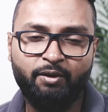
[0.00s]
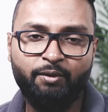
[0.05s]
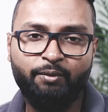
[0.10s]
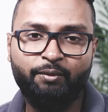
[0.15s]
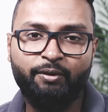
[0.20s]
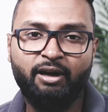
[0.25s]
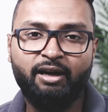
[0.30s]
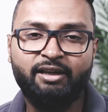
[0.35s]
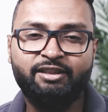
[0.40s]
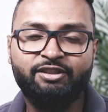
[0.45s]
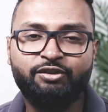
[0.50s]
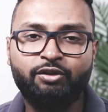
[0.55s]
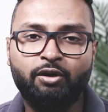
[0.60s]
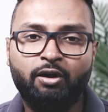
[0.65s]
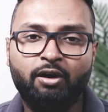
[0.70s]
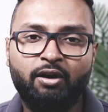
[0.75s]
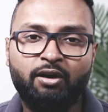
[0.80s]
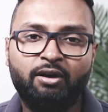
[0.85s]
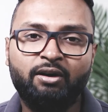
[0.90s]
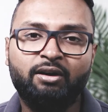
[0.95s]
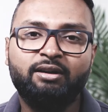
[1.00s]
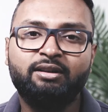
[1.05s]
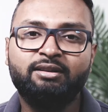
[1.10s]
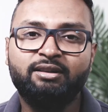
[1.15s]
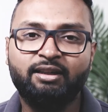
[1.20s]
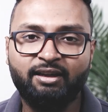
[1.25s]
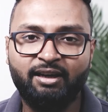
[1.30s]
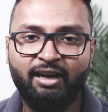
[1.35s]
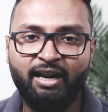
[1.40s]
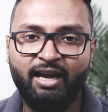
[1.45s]
where I saw
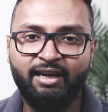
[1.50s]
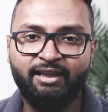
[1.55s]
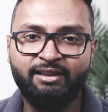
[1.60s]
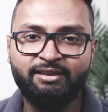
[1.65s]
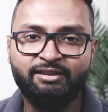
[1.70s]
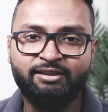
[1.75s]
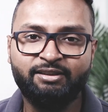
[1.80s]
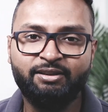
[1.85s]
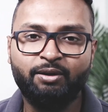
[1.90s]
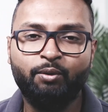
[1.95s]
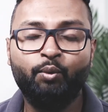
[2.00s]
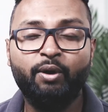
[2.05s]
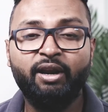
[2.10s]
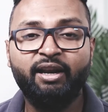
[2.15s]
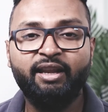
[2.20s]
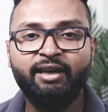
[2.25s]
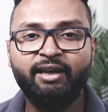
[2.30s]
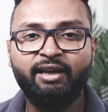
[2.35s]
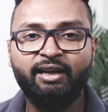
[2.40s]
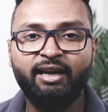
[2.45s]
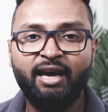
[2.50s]
the clients waiting in